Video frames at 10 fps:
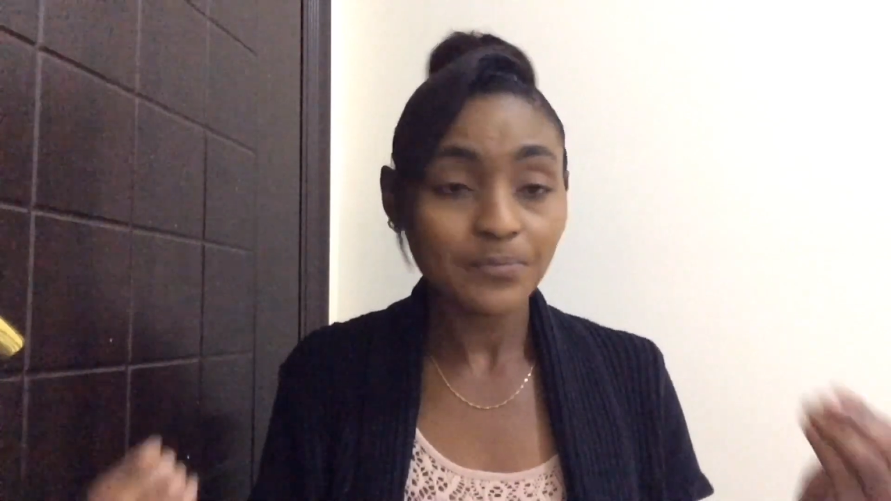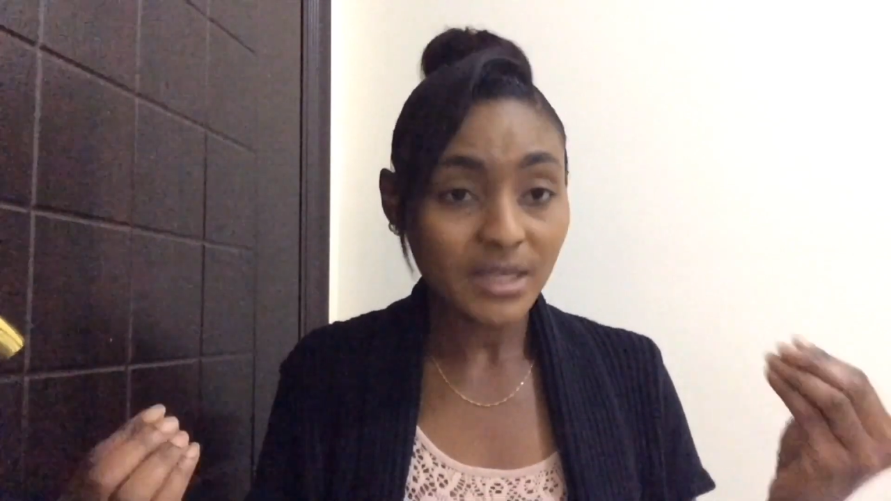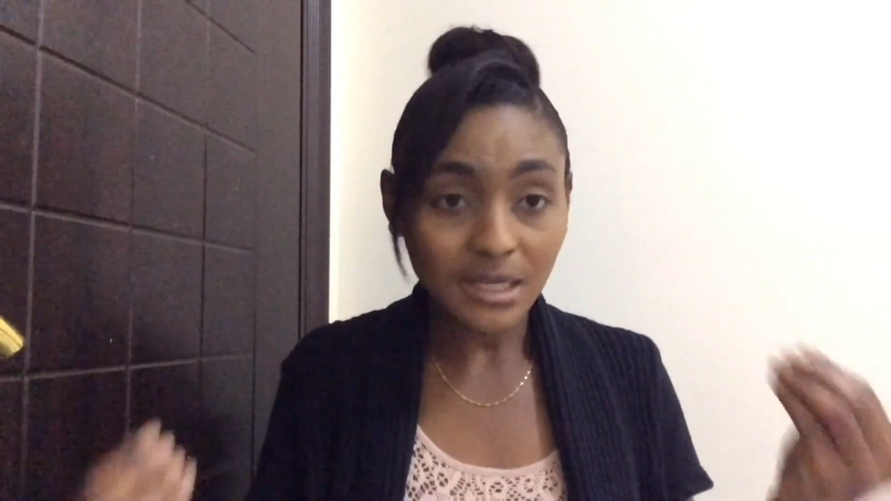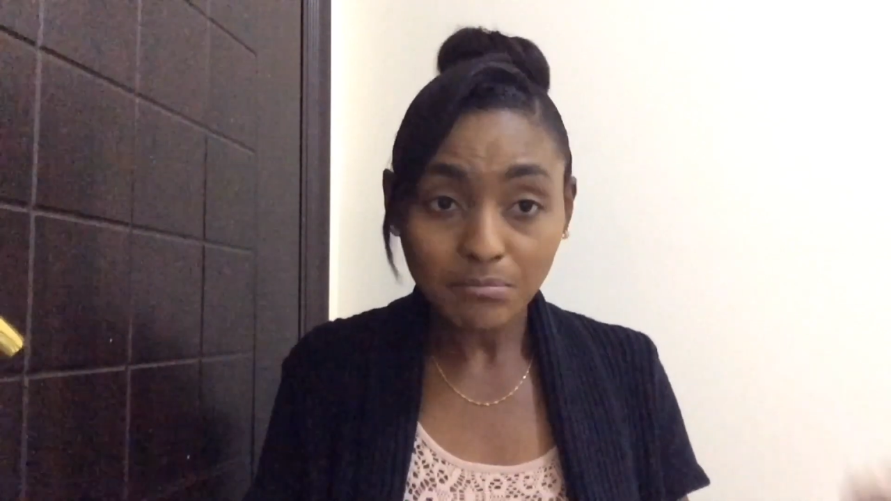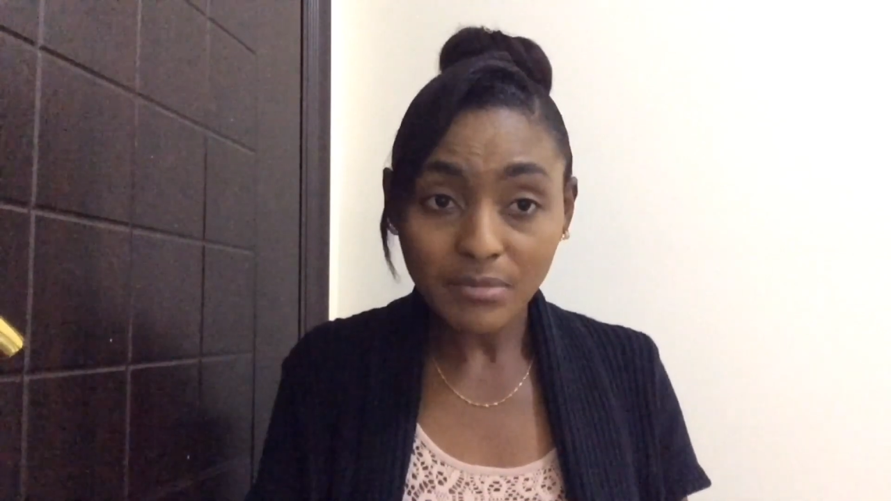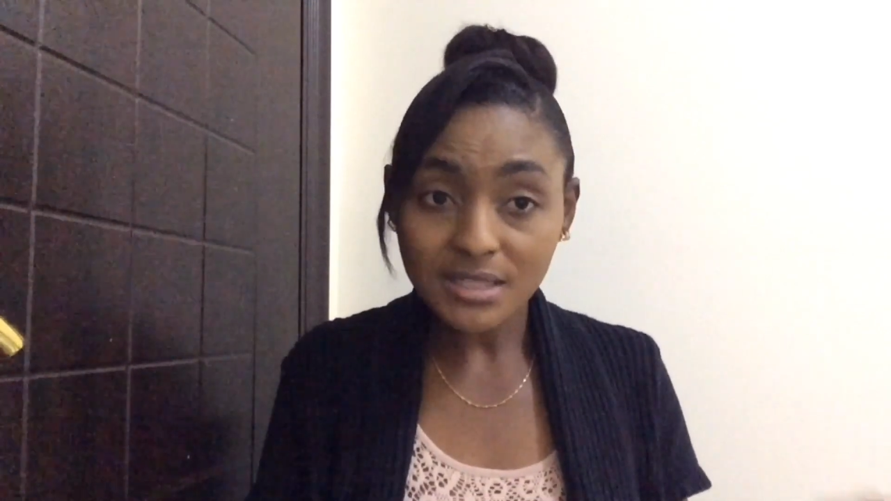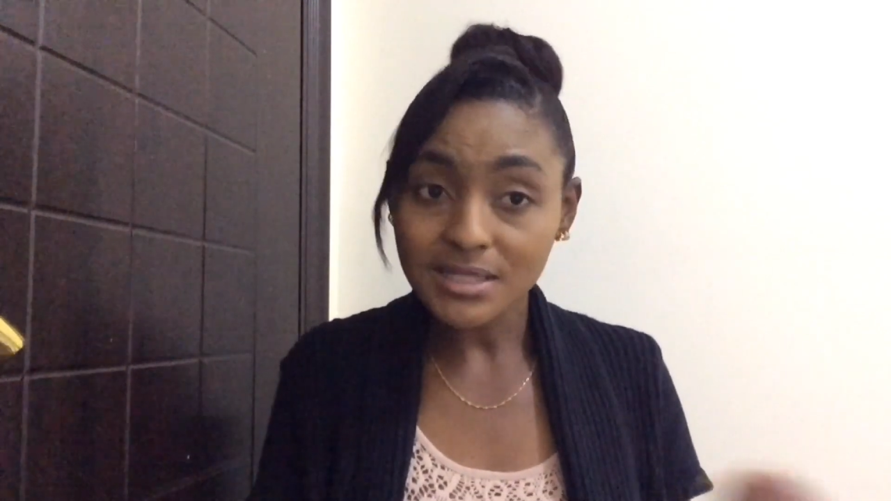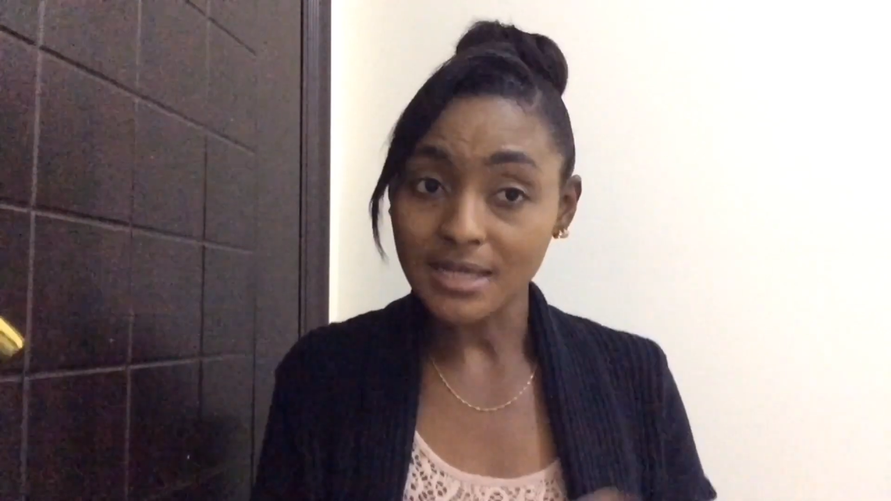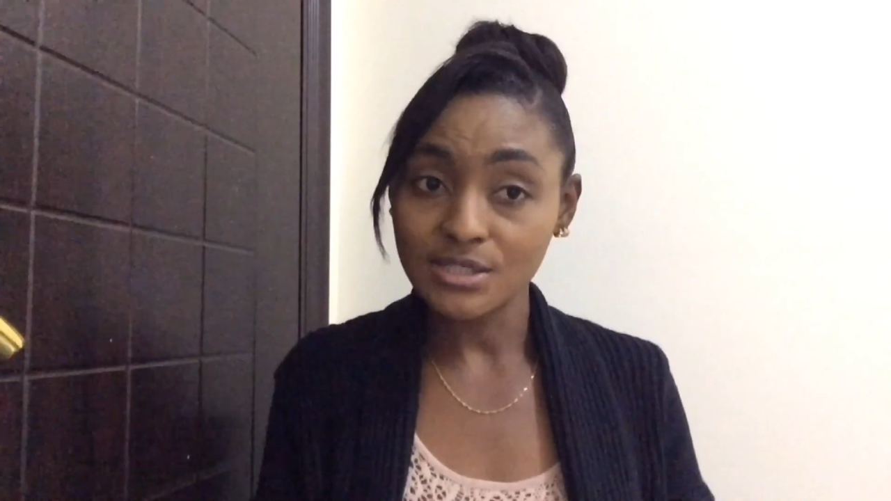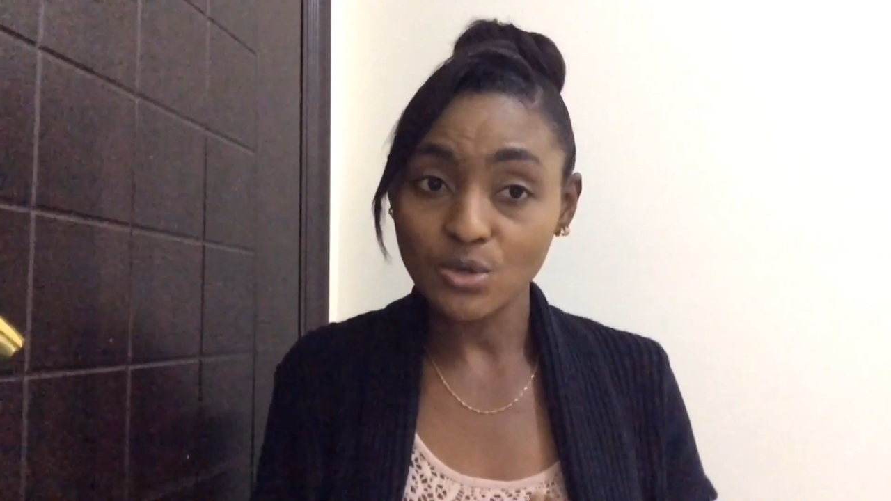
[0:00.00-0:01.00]
it means
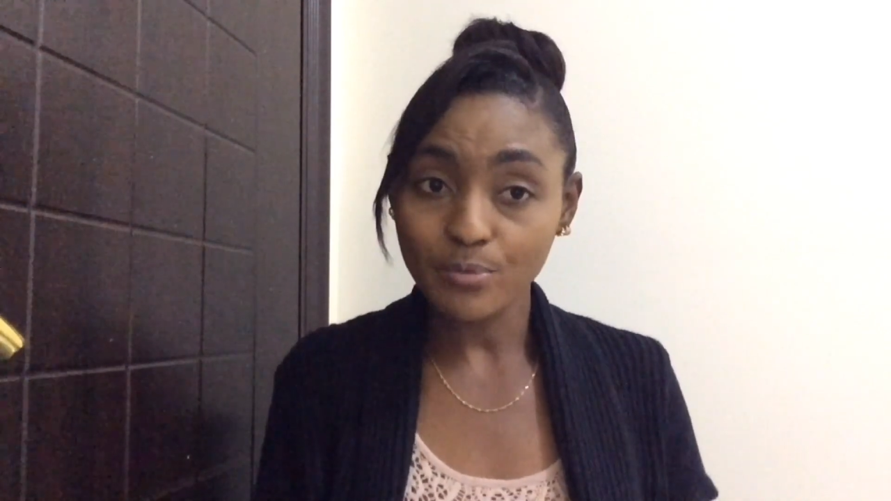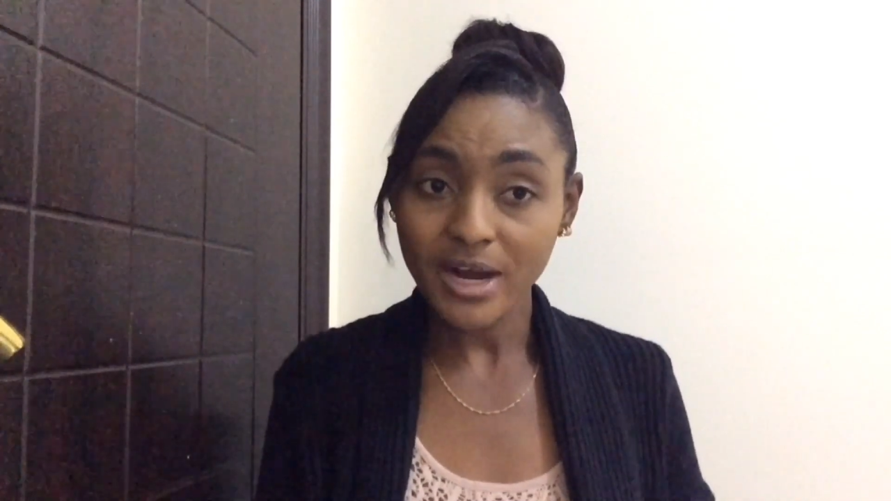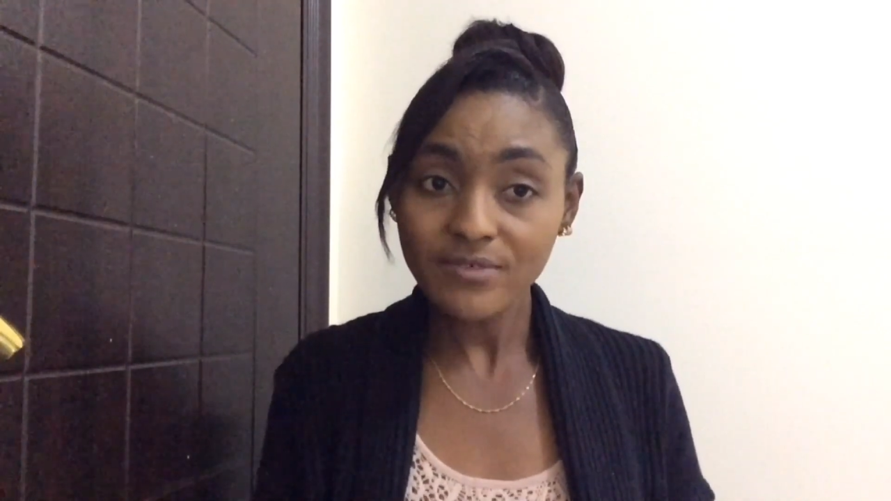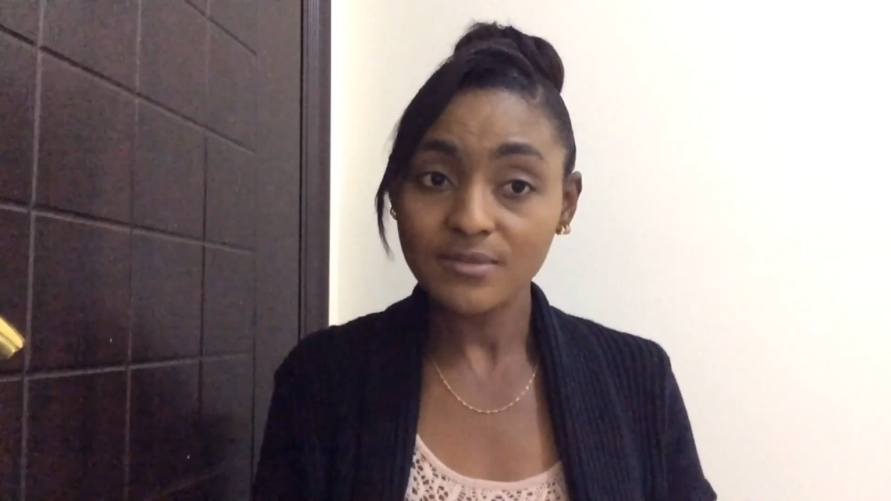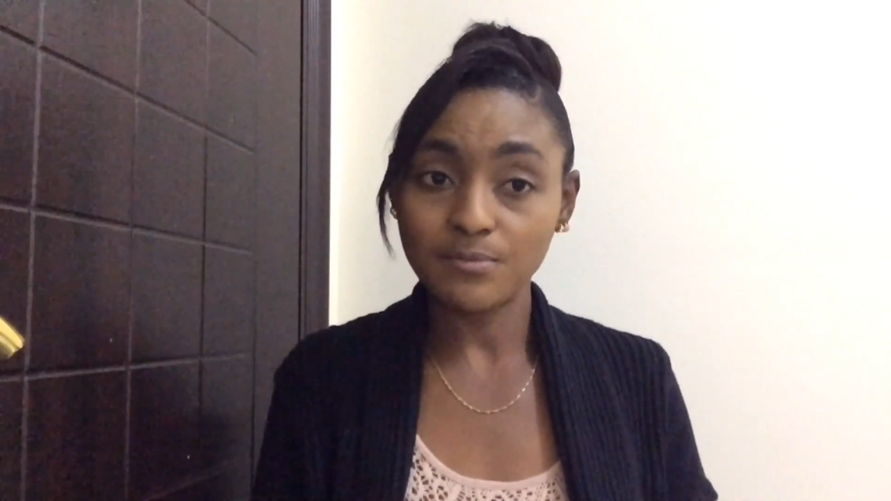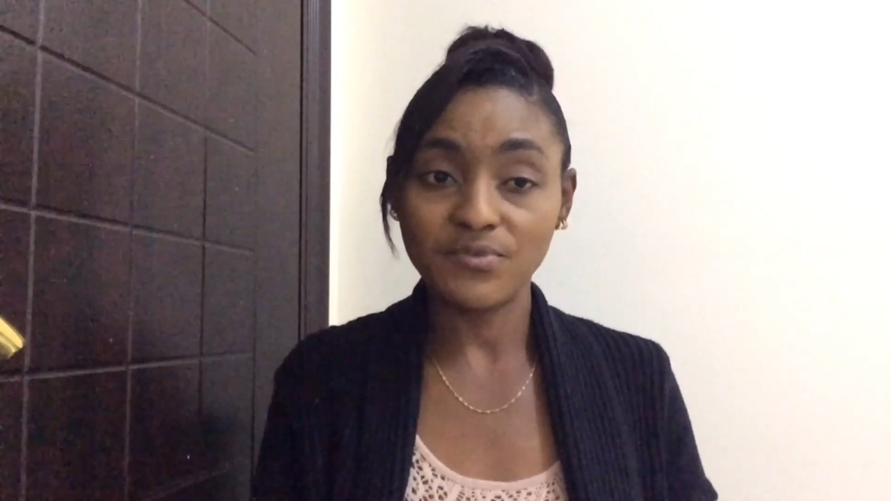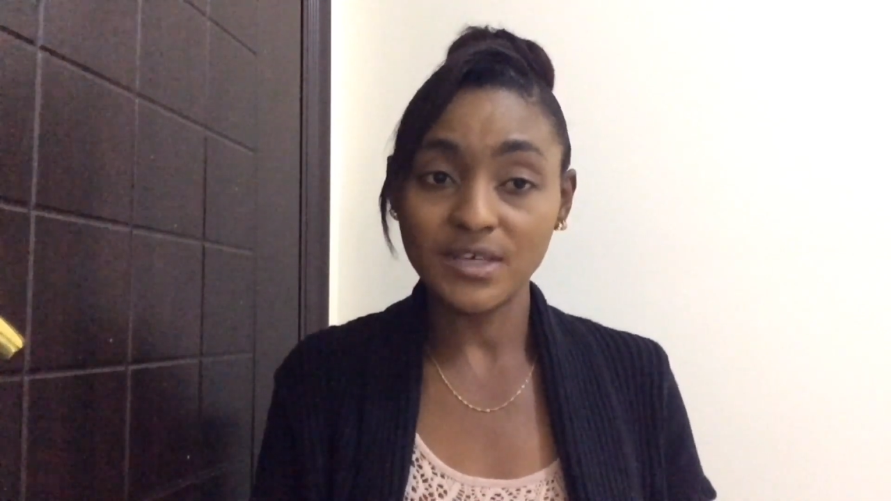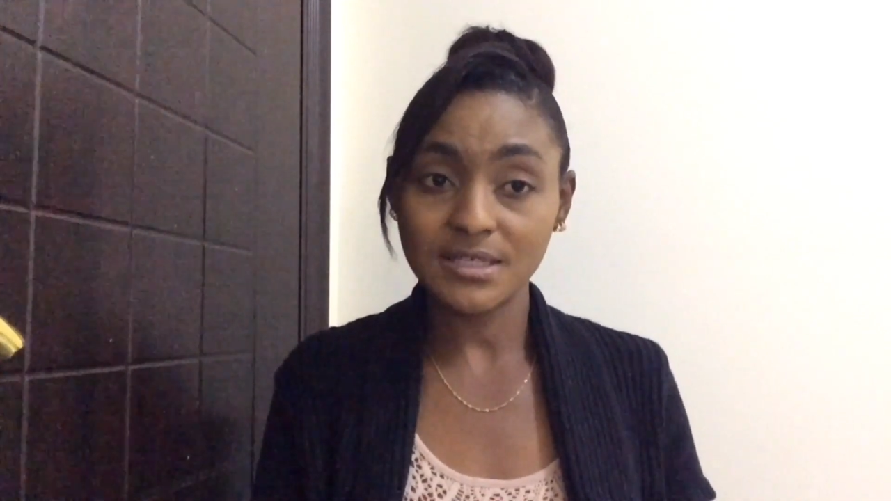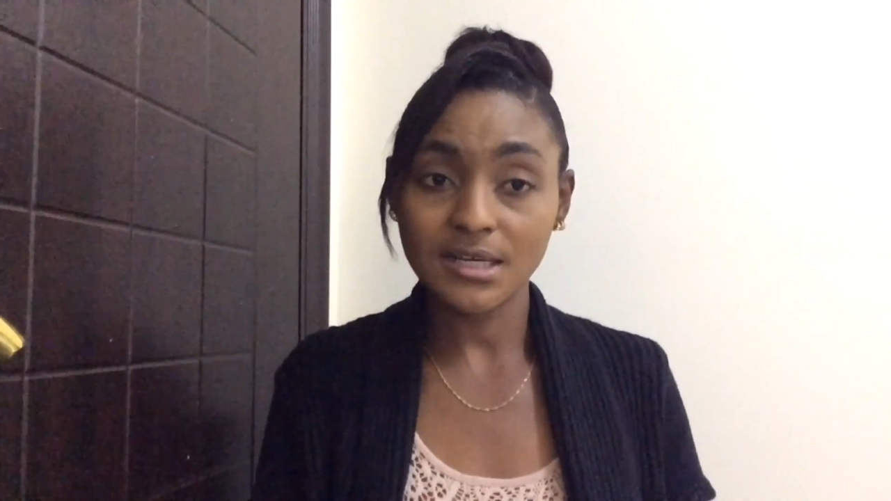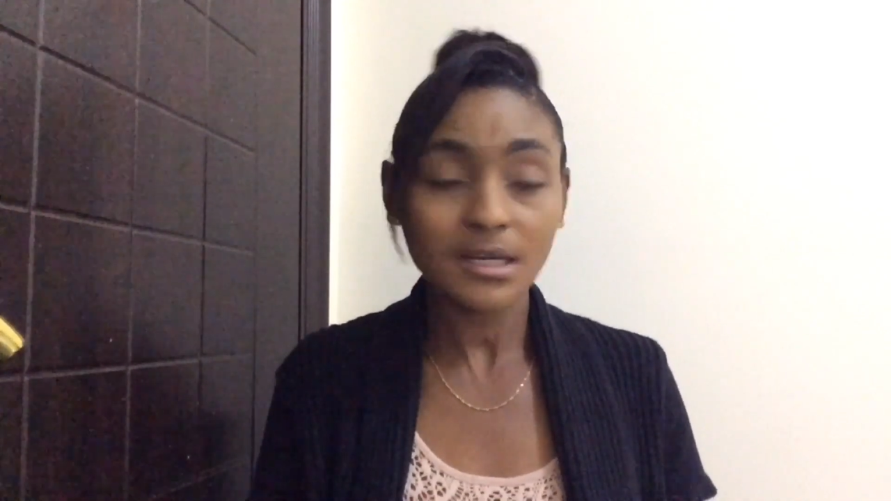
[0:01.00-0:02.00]
that's your private visa.